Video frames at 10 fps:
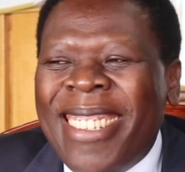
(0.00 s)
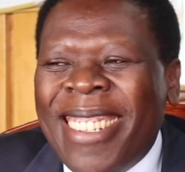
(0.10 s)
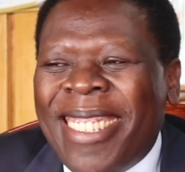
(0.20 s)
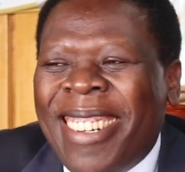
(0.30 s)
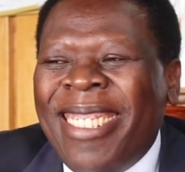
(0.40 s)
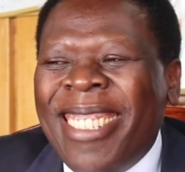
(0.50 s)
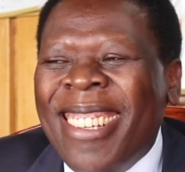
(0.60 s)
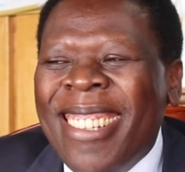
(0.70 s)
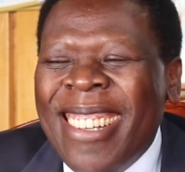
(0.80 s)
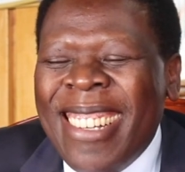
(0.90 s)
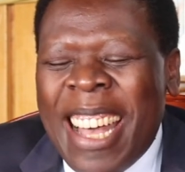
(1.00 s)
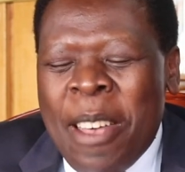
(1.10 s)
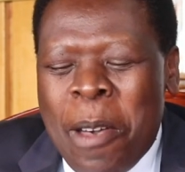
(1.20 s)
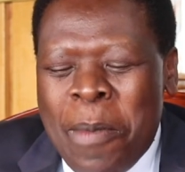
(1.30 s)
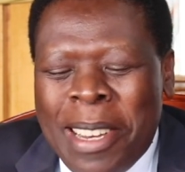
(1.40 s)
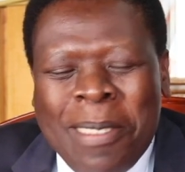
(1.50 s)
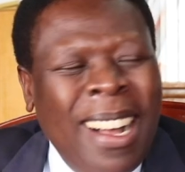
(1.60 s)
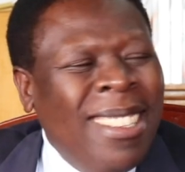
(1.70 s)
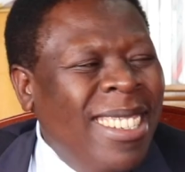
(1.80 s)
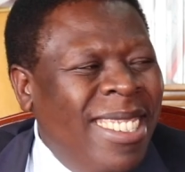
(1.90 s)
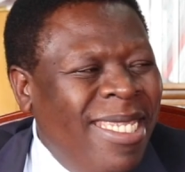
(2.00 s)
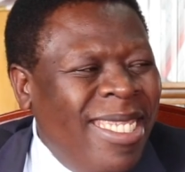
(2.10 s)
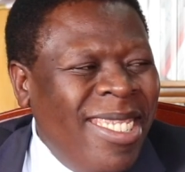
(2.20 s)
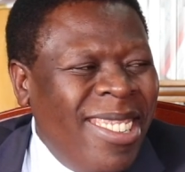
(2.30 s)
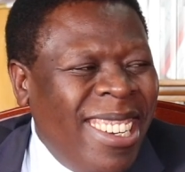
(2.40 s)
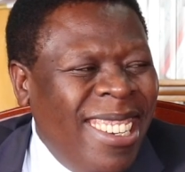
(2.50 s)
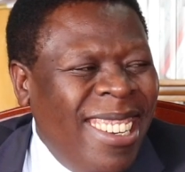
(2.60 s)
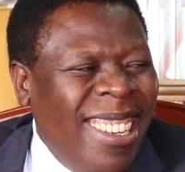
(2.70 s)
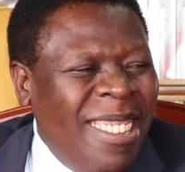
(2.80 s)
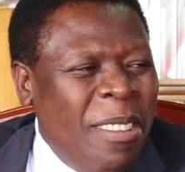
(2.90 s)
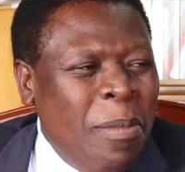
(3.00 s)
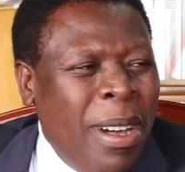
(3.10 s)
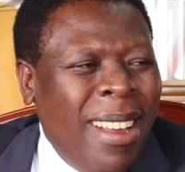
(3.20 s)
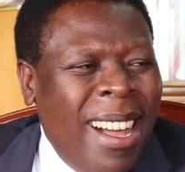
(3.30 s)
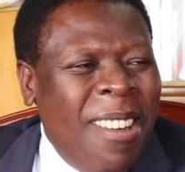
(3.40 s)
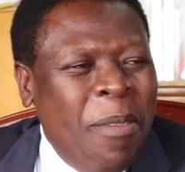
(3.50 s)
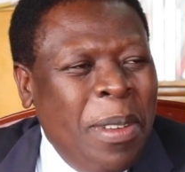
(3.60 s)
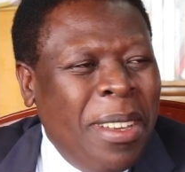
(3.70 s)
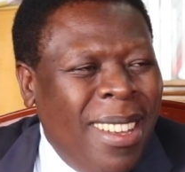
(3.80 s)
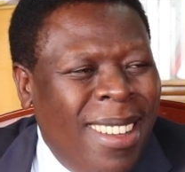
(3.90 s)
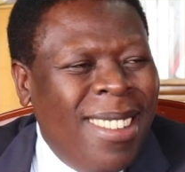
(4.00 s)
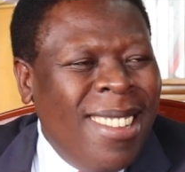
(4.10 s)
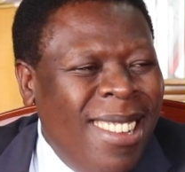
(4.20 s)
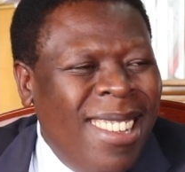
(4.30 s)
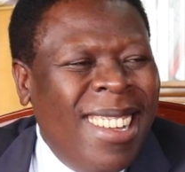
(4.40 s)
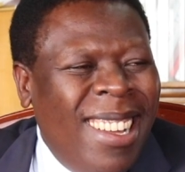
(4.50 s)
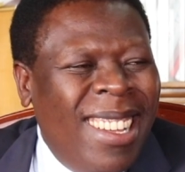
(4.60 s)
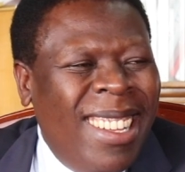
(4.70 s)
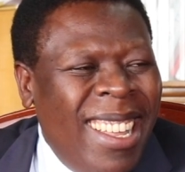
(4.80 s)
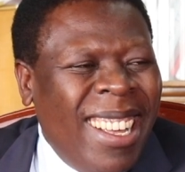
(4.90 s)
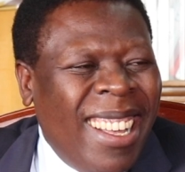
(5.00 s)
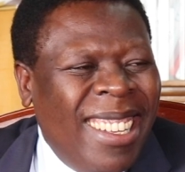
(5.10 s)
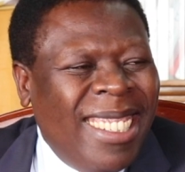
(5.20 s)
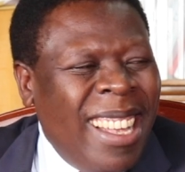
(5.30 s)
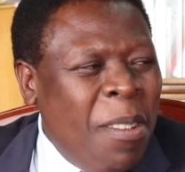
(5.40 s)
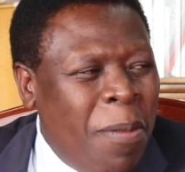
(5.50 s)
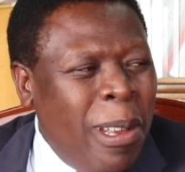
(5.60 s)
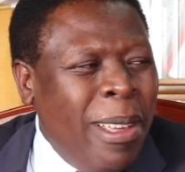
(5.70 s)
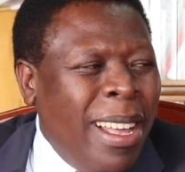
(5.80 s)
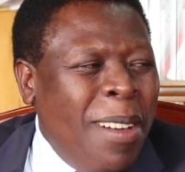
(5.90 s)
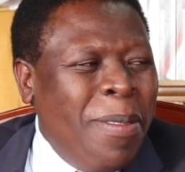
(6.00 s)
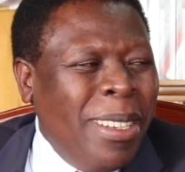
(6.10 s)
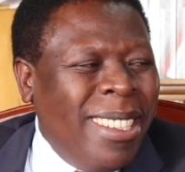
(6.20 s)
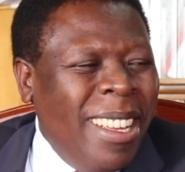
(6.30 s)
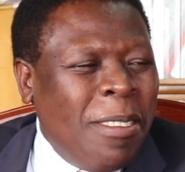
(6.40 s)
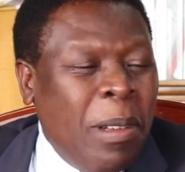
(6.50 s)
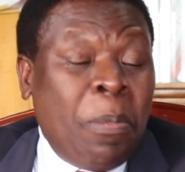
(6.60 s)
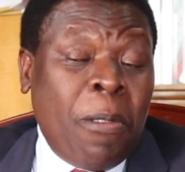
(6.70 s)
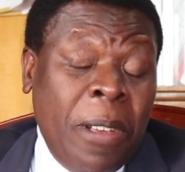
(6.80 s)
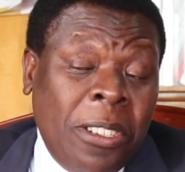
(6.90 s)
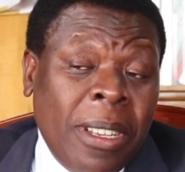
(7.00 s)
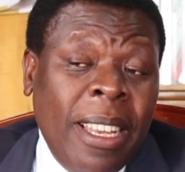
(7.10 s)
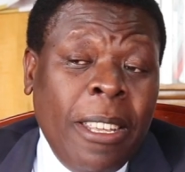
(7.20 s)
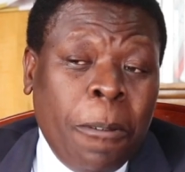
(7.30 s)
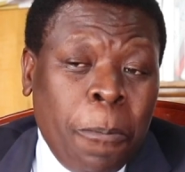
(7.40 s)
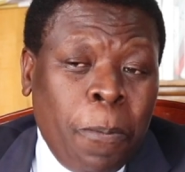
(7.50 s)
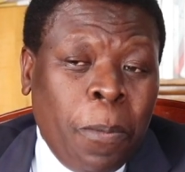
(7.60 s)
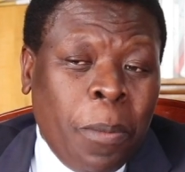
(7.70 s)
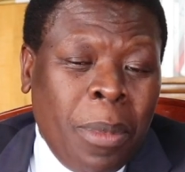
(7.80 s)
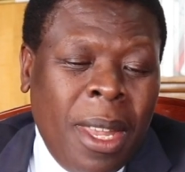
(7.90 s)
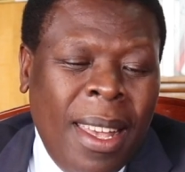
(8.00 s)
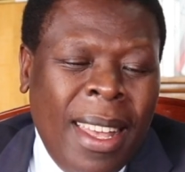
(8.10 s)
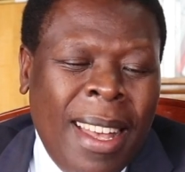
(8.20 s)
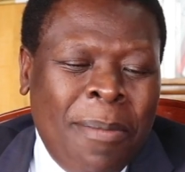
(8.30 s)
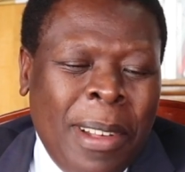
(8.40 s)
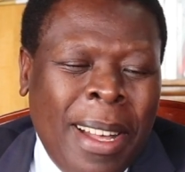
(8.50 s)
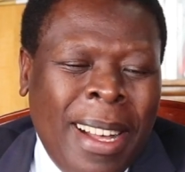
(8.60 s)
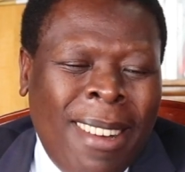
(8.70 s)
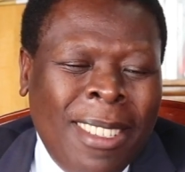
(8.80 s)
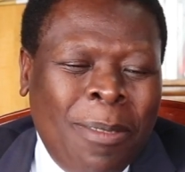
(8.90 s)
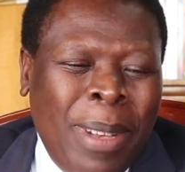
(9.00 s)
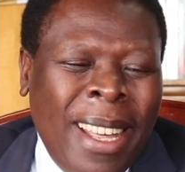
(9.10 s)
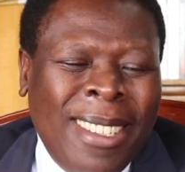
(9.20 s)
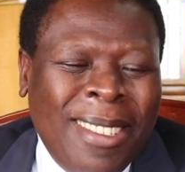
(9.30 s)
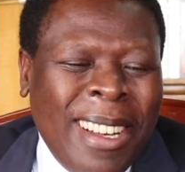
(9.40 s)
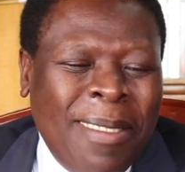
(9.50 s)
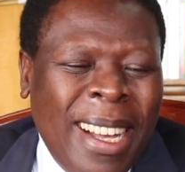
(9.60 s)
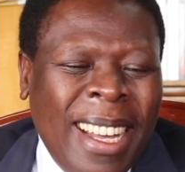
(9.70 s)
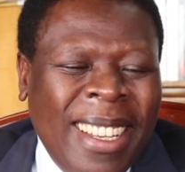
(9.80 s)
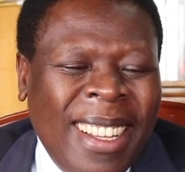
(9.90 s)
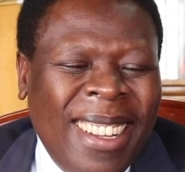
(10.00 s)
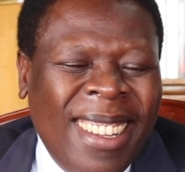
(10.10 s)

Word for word: water. So I was, I, I, met her once, and she was joking uh, about how I've been like her son following her footsteps. But ah. professionally, I was blessed to have had